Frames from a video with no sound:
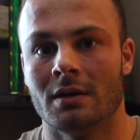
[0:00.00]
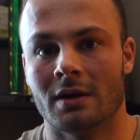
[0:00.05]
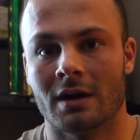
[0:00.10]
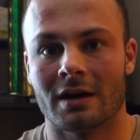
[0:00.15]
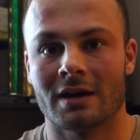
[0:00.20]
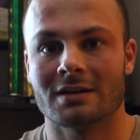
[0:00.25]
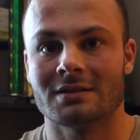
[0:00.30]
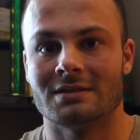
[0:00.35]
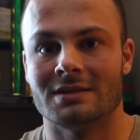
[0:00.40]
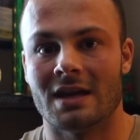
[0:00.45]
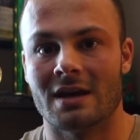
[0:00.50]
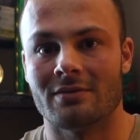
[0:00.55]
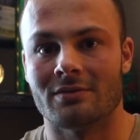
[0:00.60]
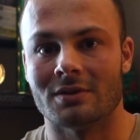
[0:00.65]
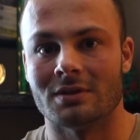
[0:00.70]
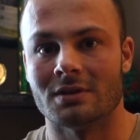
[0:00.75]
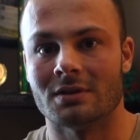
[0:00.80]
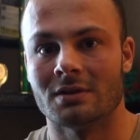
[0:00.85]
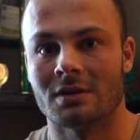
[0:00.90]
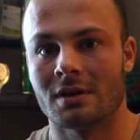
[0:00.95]
I guess
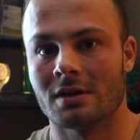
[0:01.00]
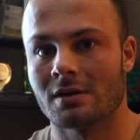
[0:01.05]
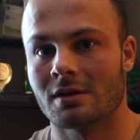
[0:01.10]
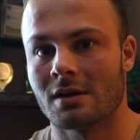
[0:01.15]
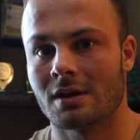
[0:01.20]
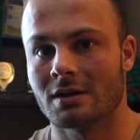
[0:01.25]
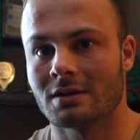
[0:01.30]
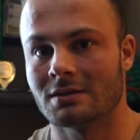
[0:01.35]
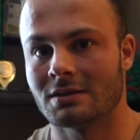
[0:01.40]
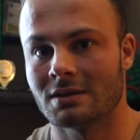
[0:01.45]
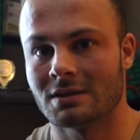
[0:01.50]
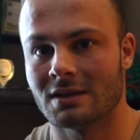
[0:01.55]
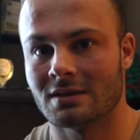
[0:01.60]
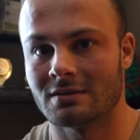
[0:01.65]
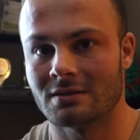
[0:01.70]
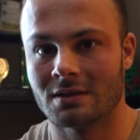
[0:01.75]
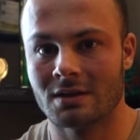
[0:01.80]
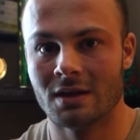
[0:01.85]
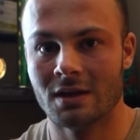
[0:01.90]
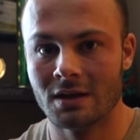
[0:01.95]
Devin. I could say
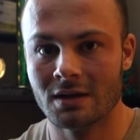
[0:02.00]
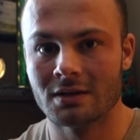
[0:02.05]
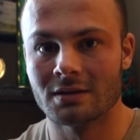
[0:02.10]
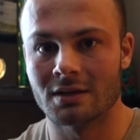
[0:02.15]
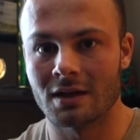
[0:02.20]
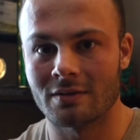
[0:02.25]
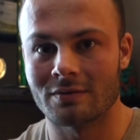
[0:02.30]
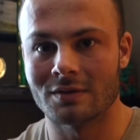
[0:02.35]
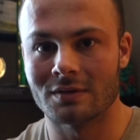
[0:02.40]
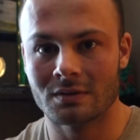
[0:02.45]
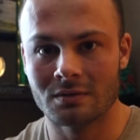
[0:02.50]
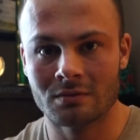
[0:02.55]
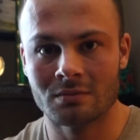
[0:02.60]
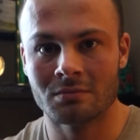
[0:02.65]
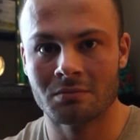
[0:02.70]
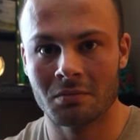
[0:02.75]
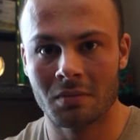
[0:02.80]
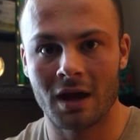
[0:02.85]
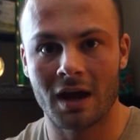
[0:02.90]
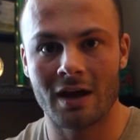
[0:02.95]
Devin.
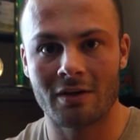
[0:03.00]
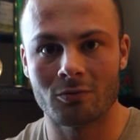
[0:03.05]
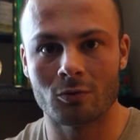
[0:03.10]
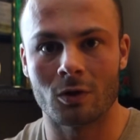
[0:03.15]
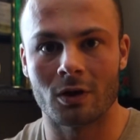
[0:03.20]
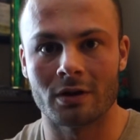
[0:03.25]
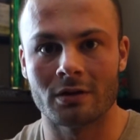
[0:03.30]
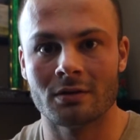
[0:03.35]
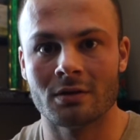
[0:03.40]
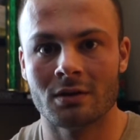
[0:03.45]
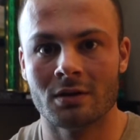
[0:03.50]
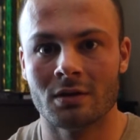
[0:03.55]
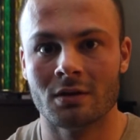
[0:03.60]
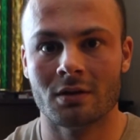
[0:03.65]
I have one,